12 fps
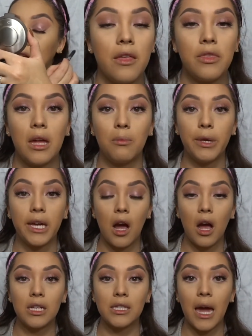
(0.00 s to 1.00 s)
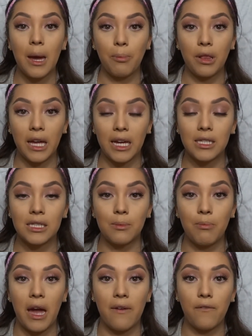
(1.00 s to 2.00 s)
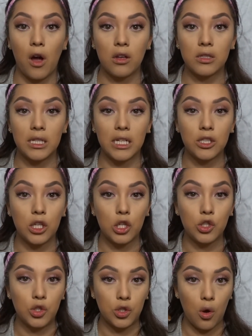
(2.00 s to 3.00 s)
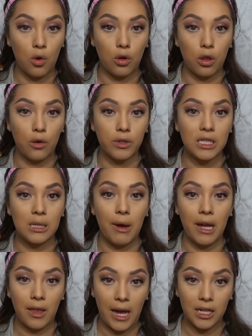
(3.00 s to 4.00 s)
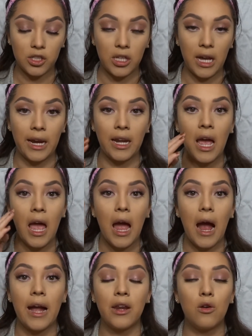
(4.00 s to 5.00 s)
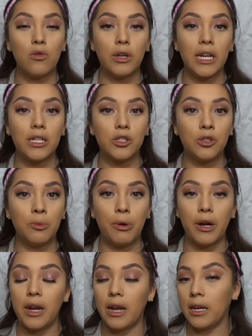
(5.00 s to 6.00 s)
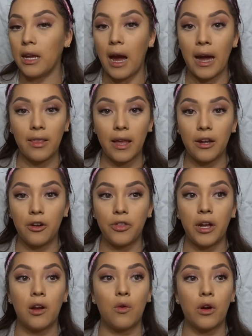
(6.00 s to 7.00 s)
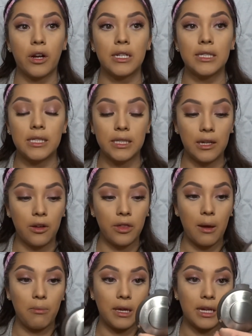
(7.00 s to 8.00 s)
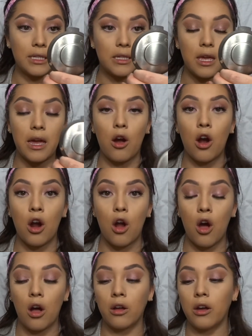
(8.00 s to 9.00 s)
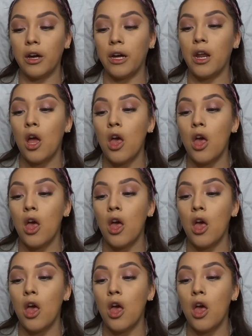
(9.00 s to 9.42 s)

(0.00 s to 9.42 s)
And then because I placed my falsies so close to my lash line, I don't need to put any eyeliner there or conceal them because they are all good.